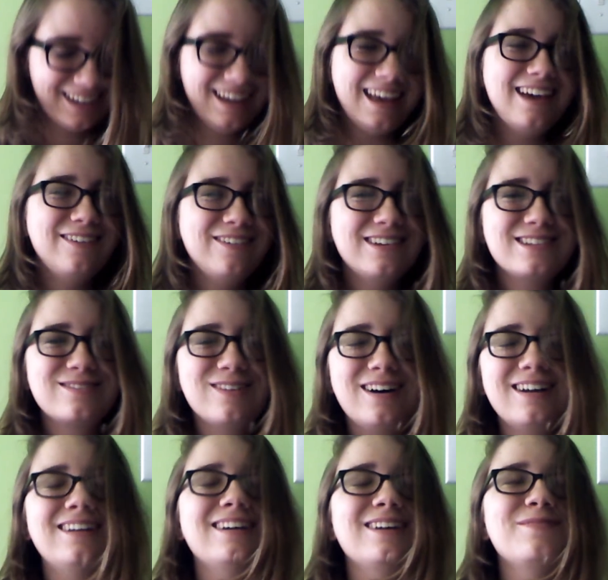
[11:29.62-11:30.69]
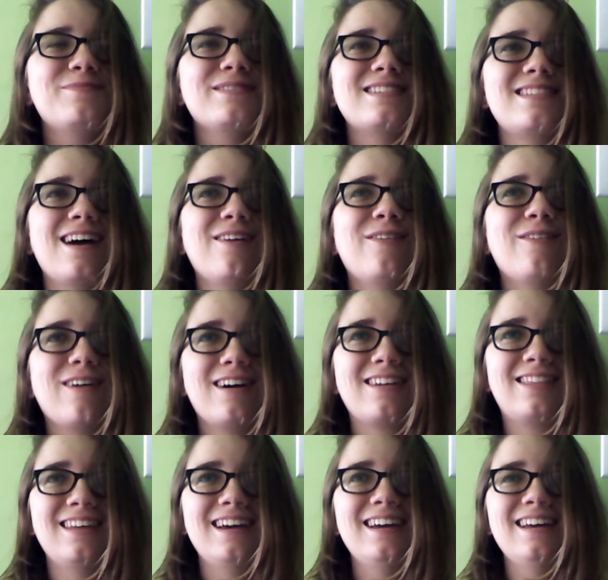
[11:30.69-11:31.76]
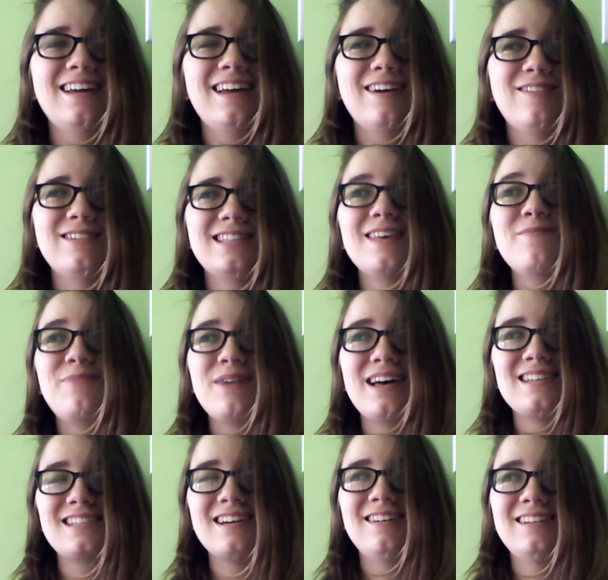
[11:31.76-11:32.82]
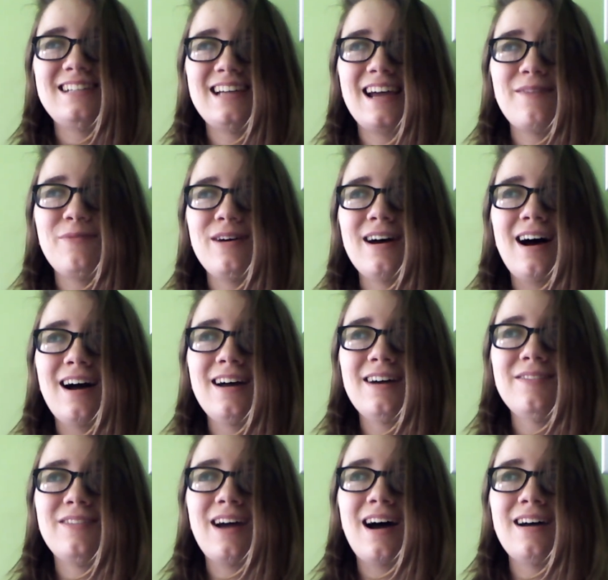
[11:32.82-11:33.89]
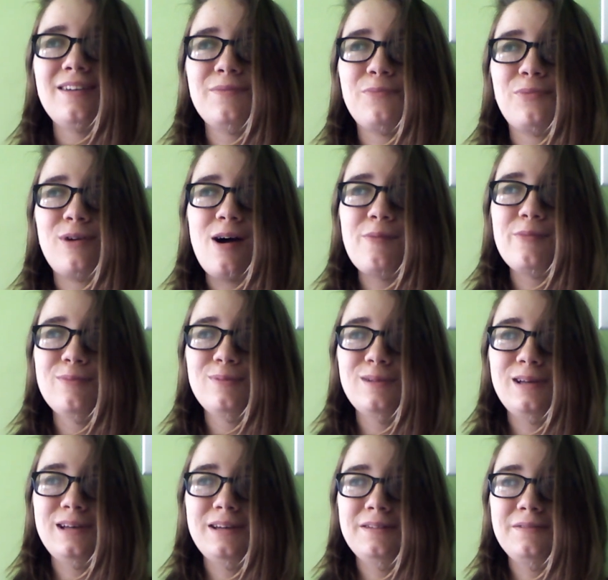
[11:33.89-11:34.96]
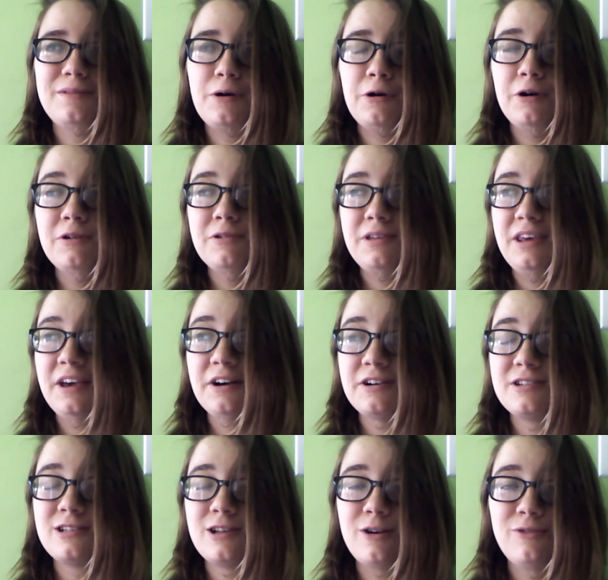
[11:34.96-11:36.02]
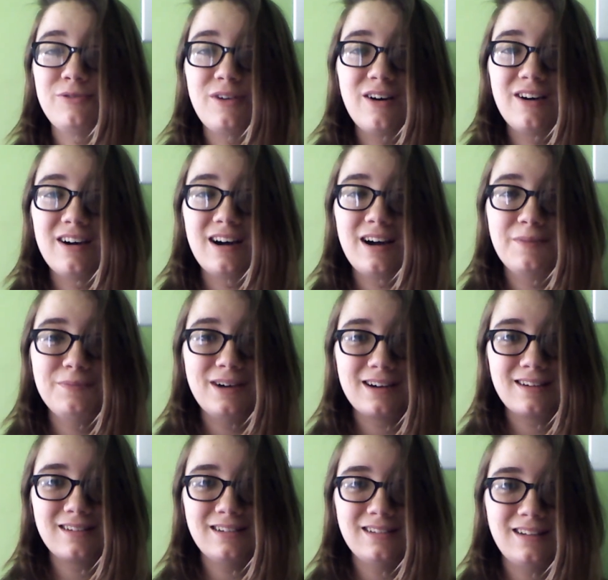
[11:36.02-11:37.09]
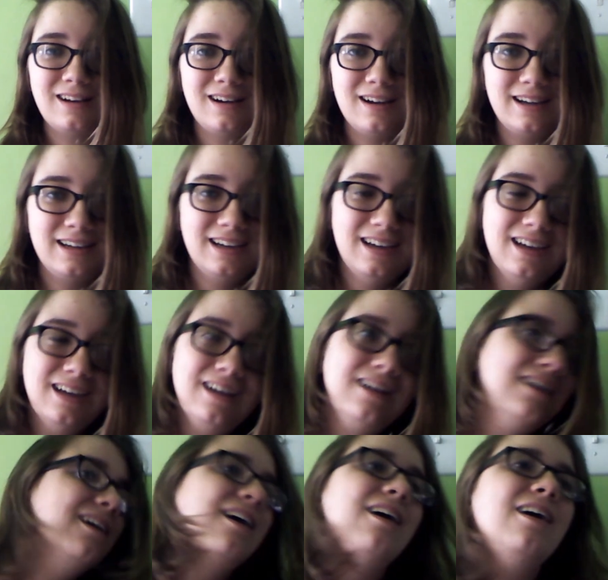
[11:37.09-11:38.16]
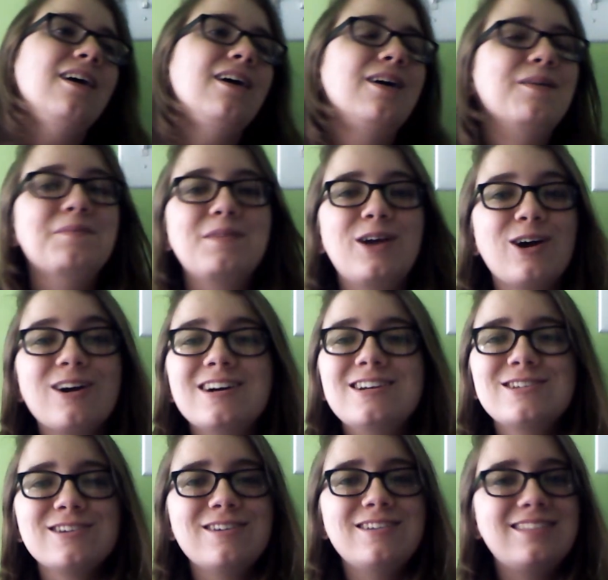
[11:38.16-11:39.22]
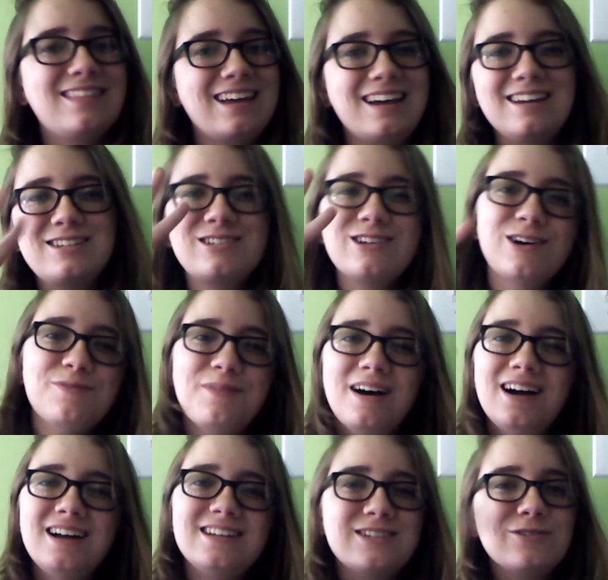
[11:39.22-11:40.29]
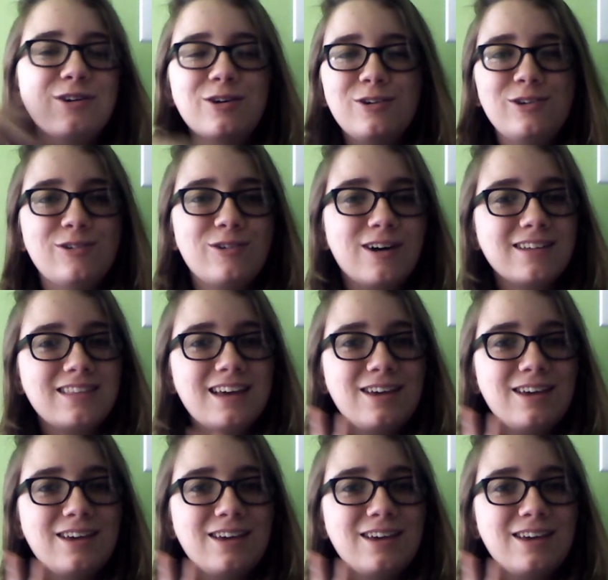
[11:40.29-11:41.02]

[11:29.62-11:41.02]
It was 100% worth it. It was the best entertainment I have gotten probably all year so far, I'm not gonna lie. Gertrude, thanks so much. You know who you are.